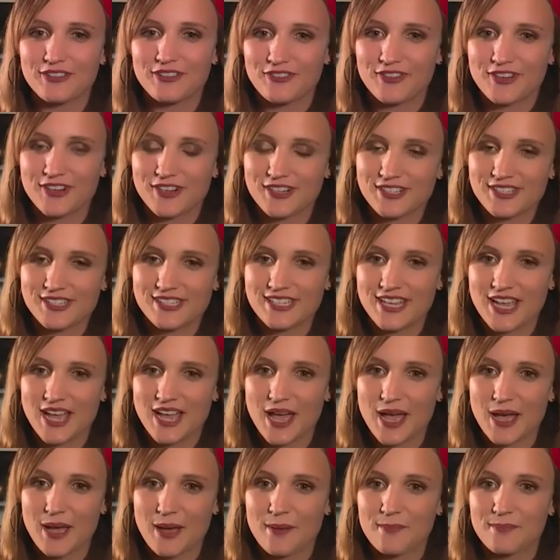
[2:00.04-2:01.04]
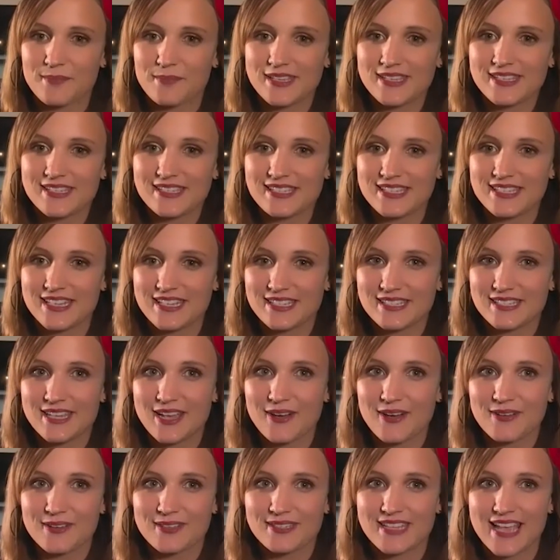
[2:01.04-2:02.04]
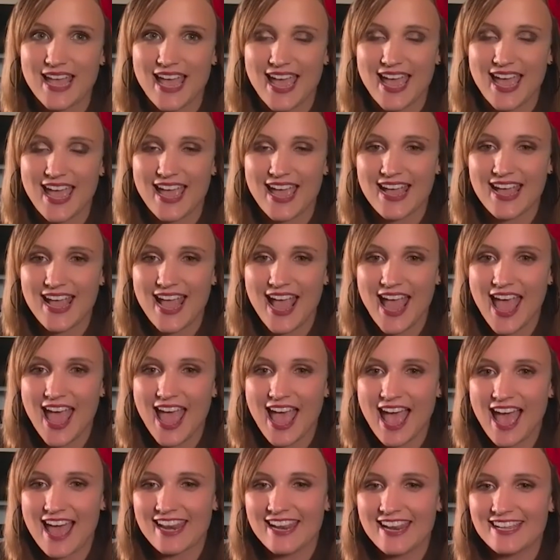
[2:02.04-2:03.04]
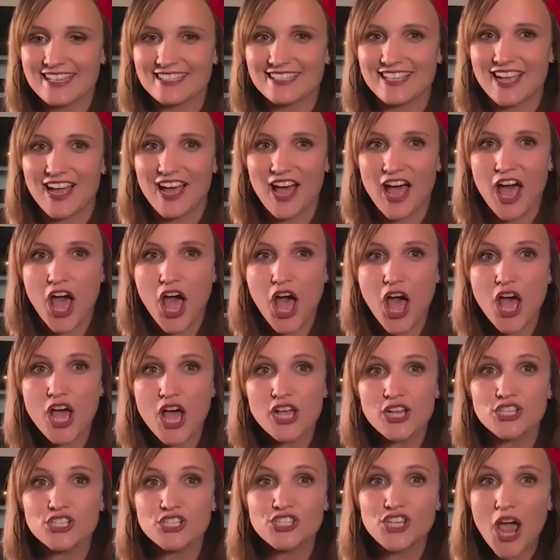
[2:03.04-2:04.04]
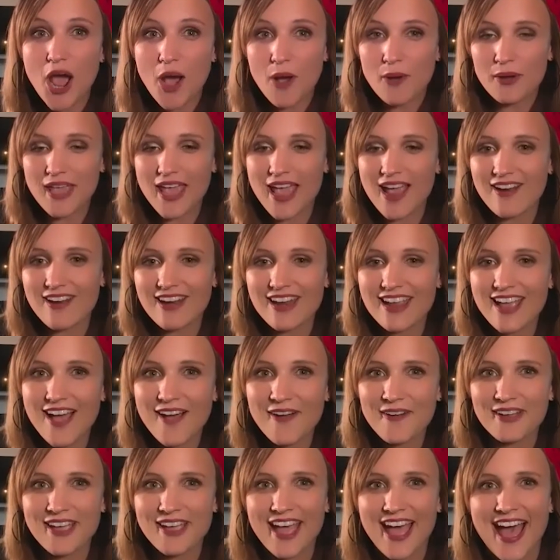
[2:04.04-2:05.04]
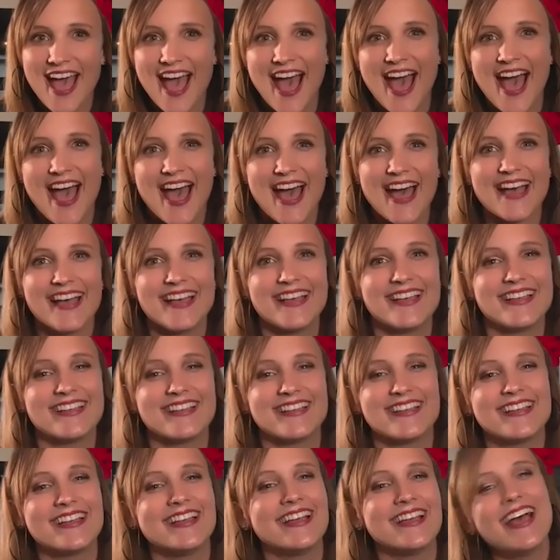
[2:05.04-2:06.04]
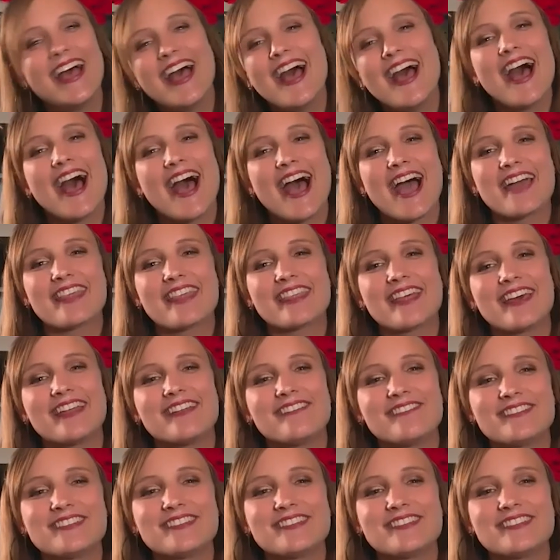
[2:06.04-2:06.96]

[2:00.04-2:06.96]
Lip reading: first sees Jose and he's all, Joe Carioca! I thought it was